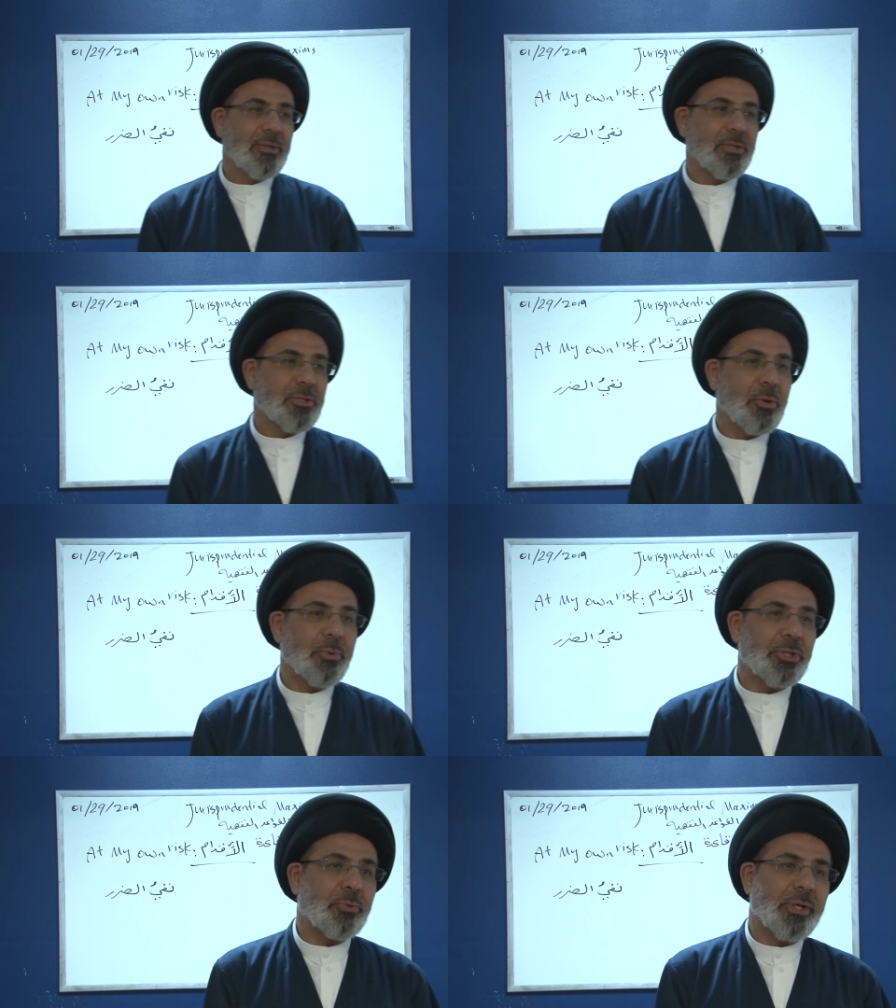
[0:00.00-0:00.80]
So
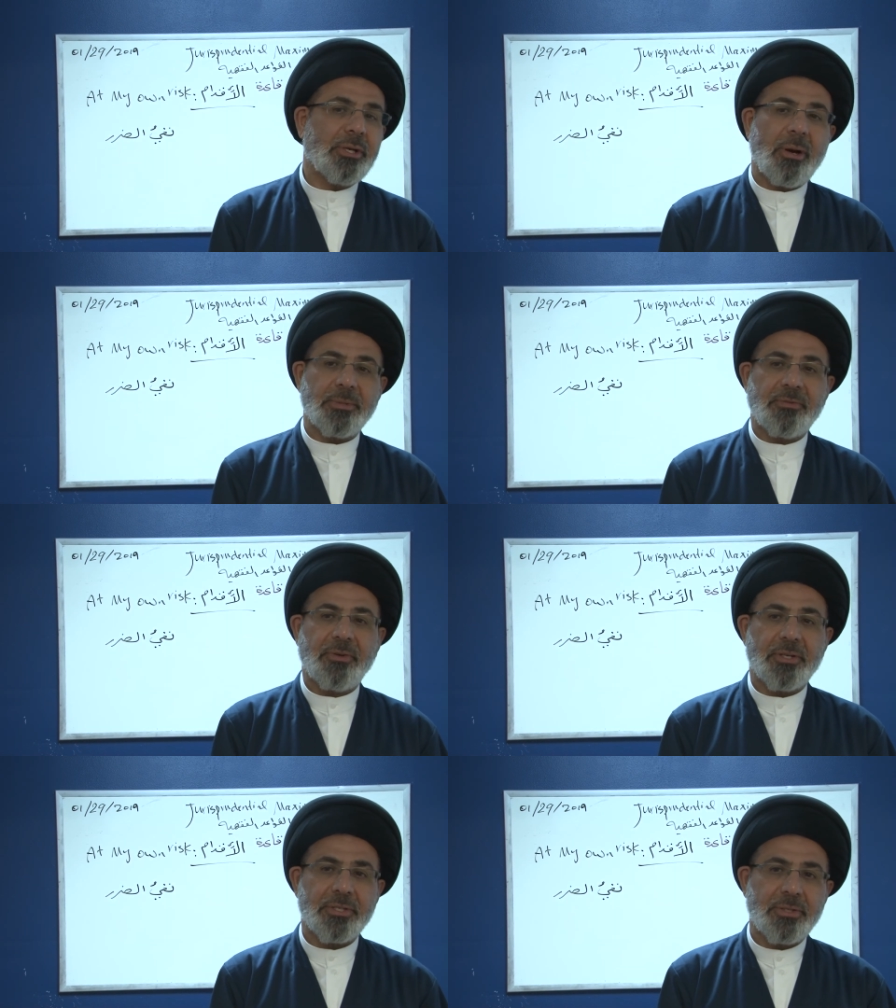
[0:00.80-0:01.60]
which one comes
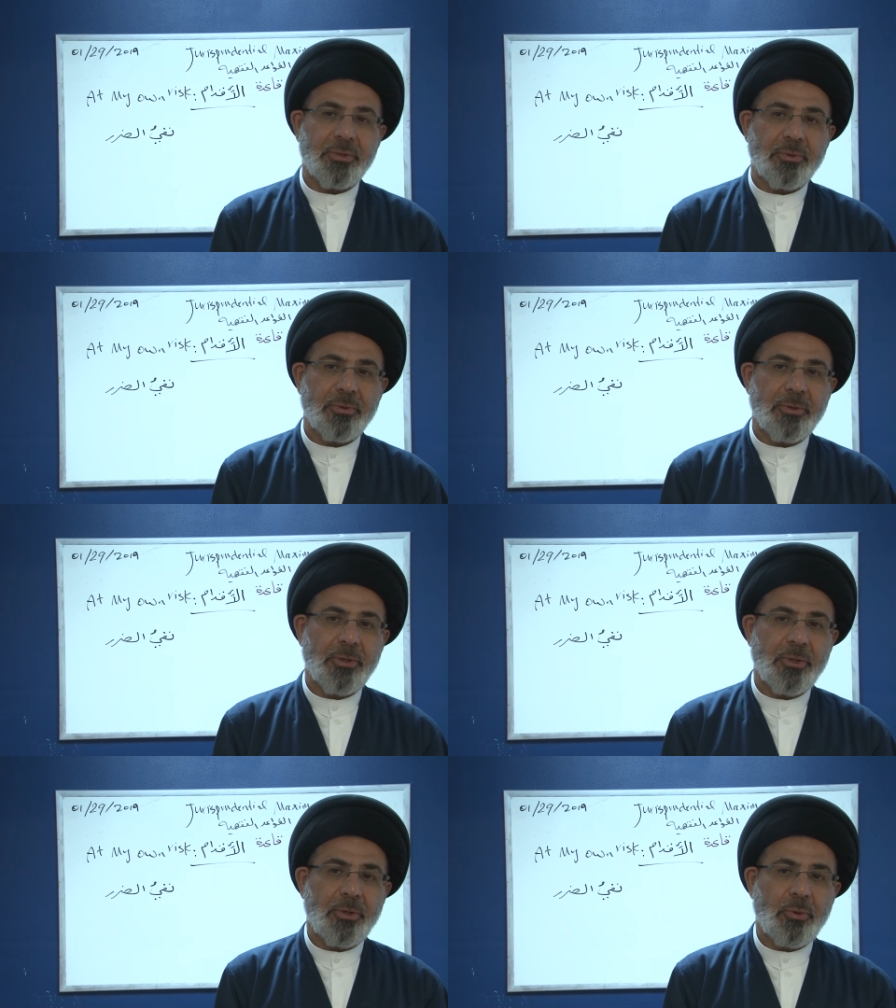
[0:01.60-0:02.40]
first?
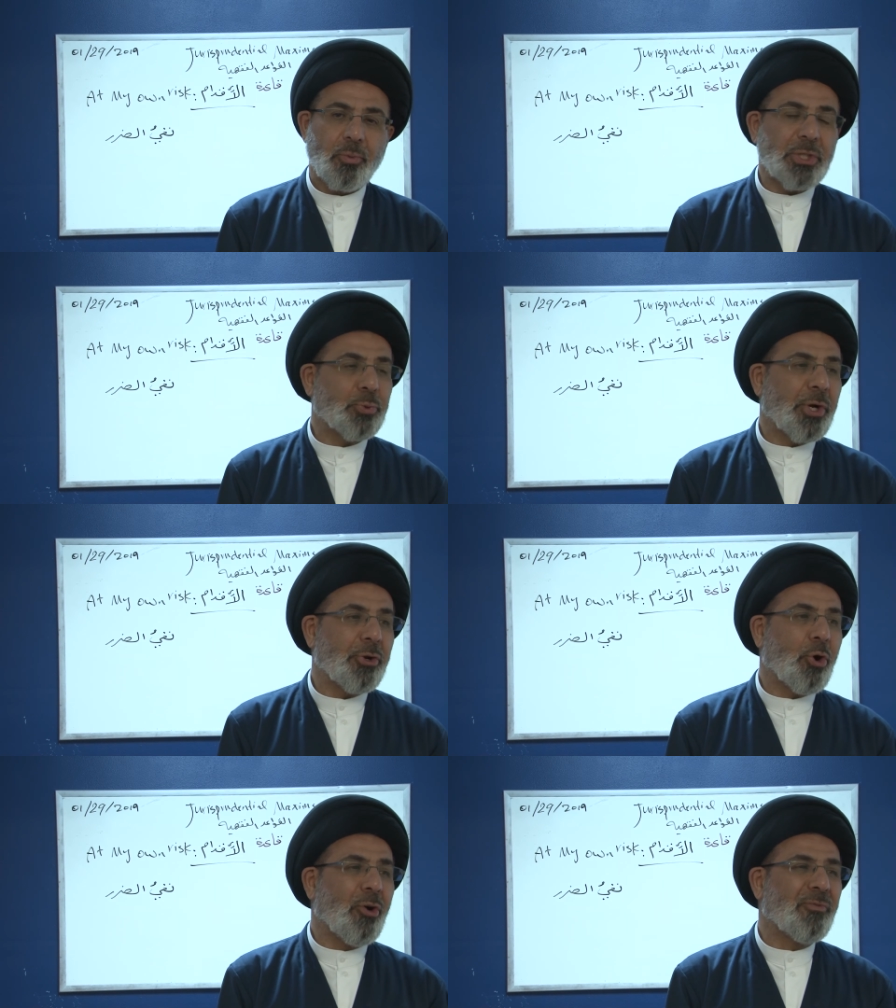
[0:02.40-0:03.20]
Which one
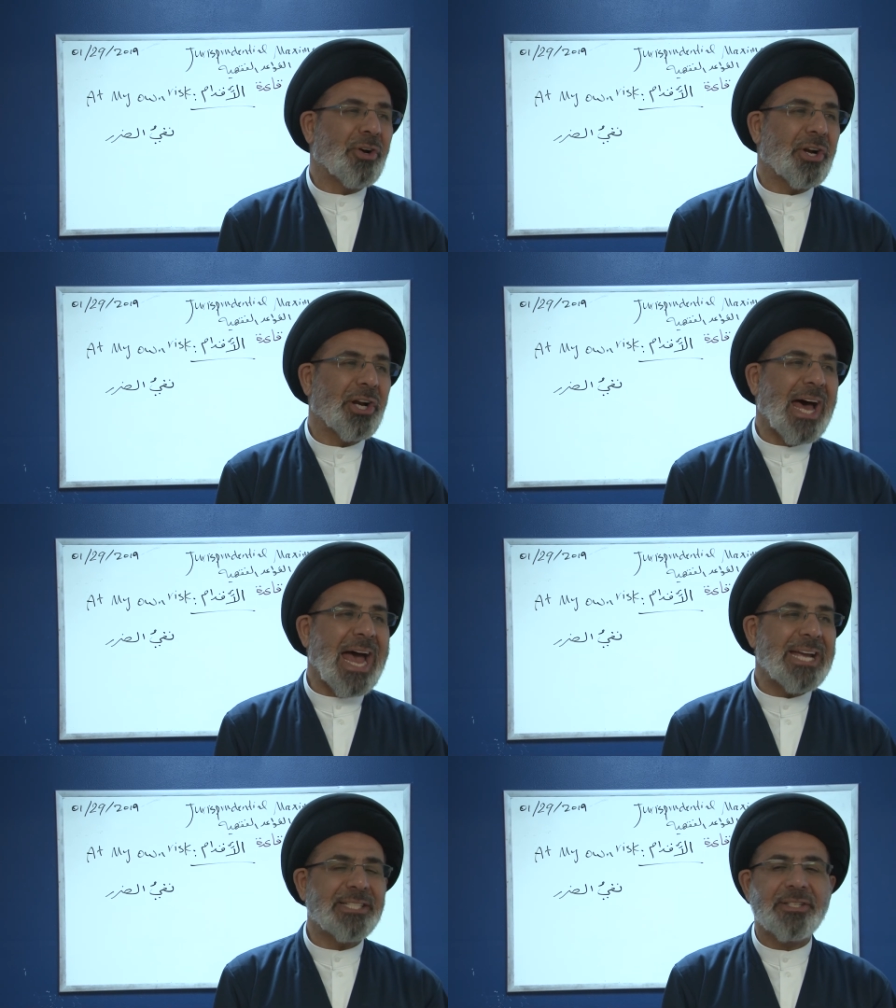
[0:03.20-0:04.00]

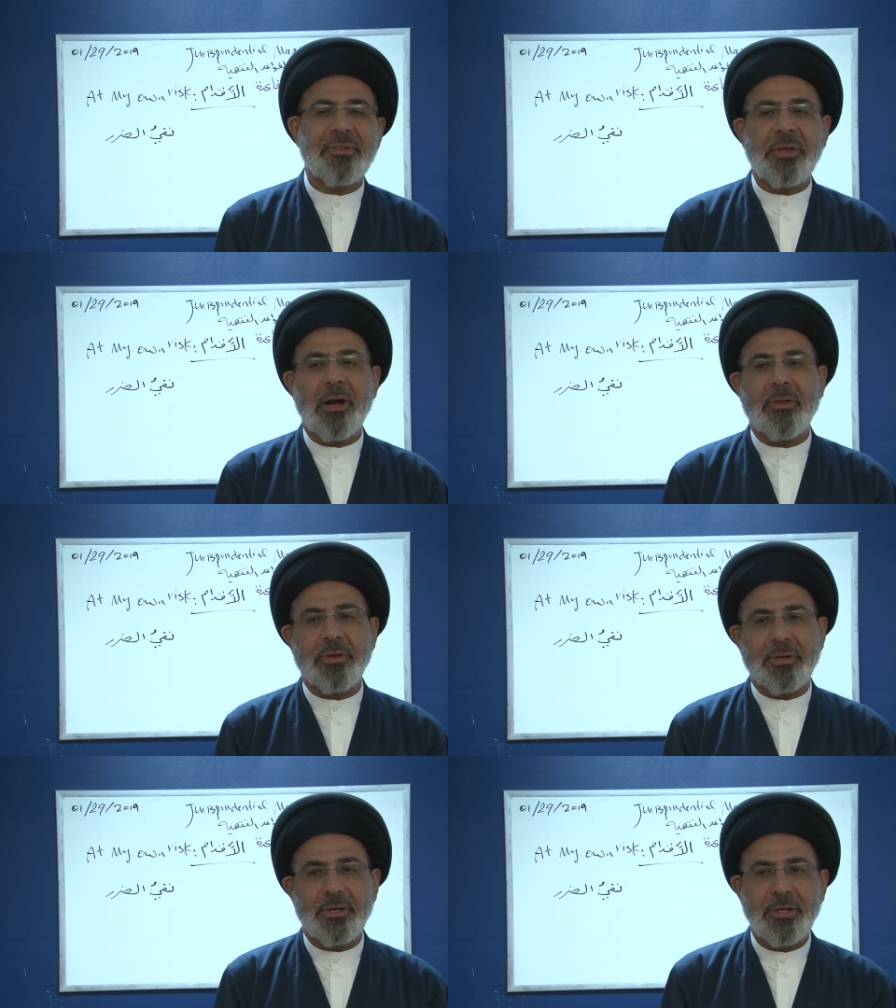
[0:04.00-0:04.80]
overrides the
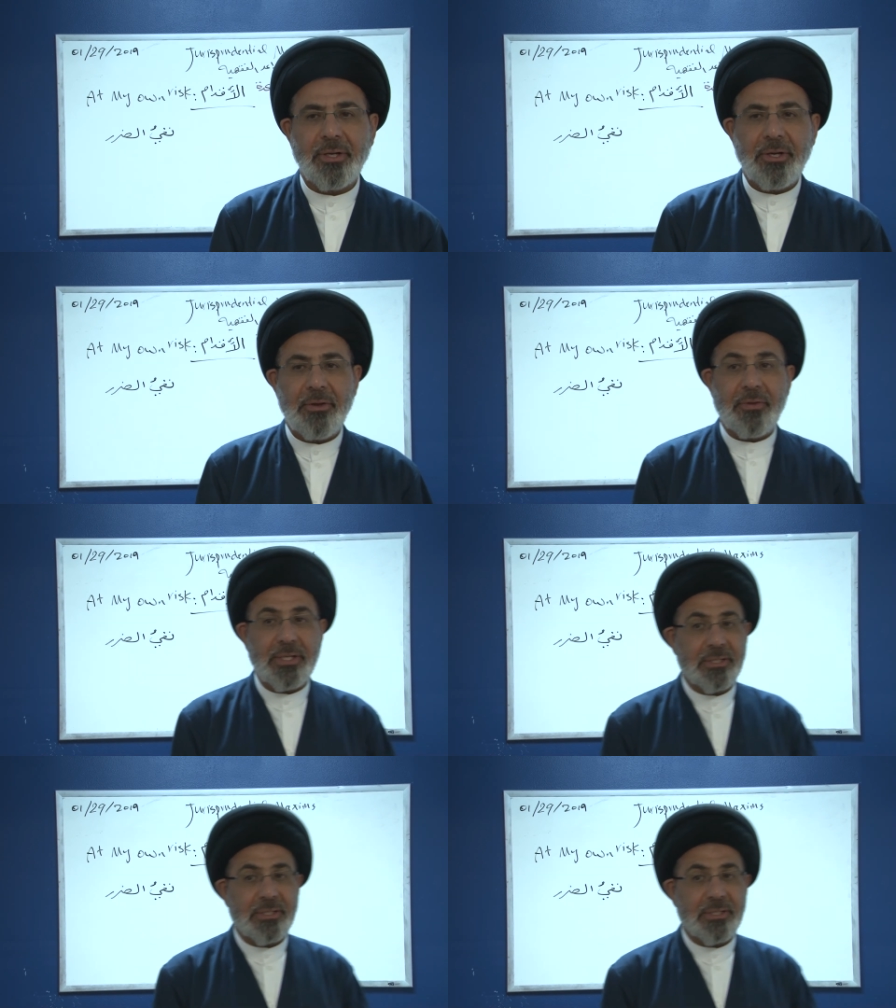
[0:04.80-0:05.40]
other? This